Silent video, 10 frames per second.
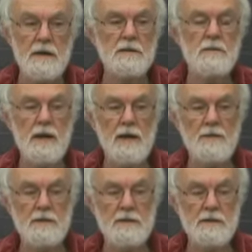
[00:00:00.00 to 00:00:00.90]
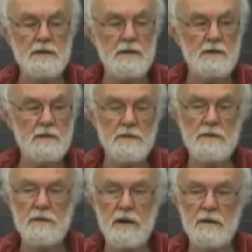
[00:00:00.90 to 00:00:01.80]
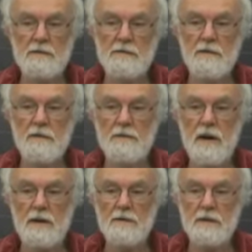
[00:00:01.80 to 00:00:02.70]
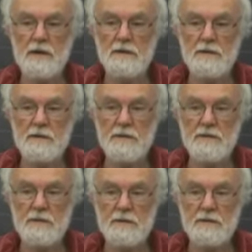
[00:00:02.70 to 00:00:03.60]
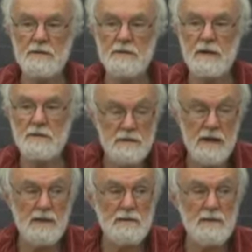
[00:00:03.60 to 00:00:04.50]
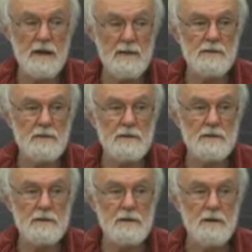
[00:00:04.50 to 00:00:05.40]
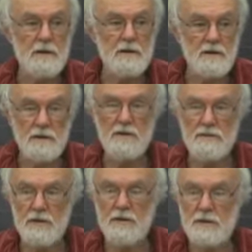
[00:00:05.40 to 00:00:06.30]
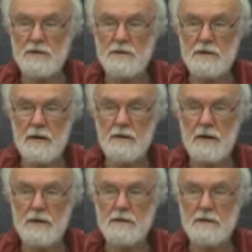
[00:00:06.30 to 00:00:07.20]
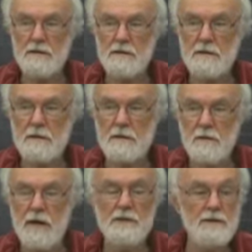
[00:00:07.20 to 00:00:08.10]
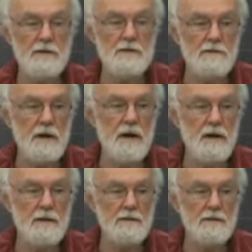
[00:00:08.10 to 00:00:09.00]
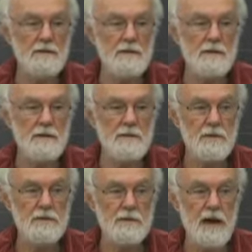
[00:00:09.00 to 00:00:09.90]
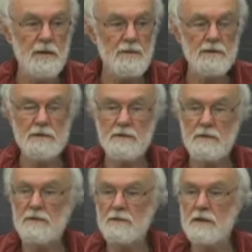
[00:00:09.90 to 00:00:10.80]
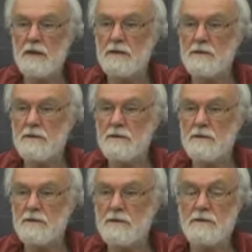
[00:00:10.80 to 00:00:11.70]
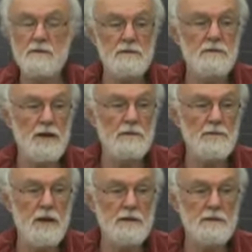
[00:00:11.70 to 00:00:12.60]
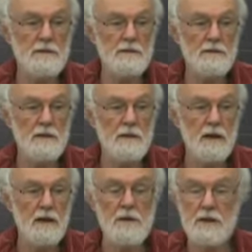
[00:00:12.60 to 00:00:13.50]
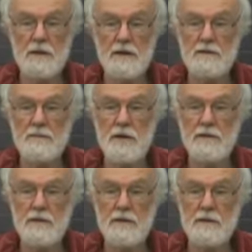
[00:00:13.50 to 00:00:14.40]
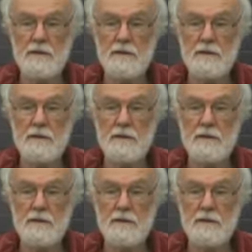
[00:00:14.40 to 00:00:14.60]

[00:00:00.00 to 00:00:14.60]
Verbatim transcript: Guess what happened in this country between 1945 and 1970s? That's exactly what happened. Unions were tolerated. Wages could rise because capitalists could use that as excuse to raise prices and make an extra profit.